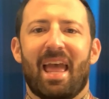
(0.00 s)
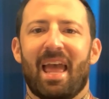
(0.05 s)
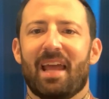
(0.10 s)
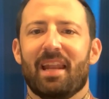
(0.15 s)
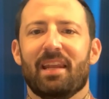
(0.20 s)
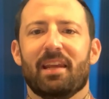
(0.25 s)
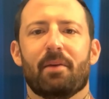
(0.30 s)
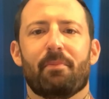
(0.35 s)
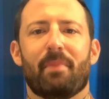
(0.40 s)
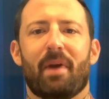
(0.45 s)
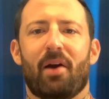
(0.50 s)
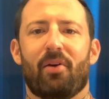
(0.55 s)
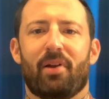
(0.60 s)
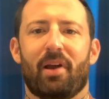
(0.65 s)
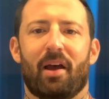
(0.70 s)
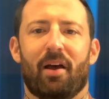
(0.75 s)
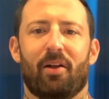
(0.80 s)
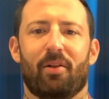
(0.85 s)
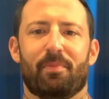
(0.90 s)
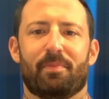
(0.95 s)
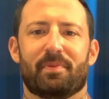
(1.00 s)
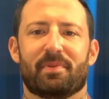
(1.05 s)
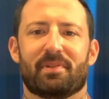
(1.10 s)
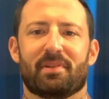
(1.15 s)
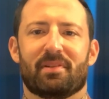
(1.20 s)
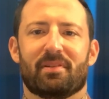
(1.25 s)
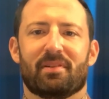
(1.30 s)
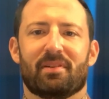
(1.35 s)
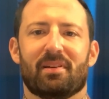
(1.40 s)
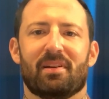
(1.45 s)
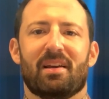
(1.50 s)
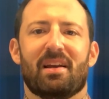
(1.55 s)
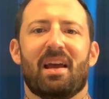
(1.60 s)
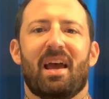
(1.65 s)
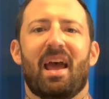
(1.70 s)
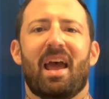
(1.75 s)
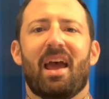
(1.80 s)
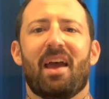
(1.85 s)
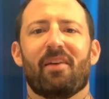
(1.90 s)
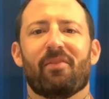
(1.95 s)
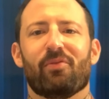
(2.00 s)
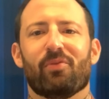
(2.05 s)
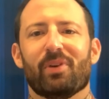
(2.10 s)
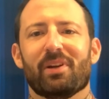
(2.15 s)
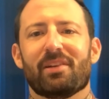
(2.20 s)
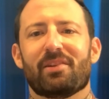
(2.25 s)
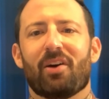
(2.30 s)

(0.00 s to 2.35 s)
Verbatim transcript: Any amount helps. Every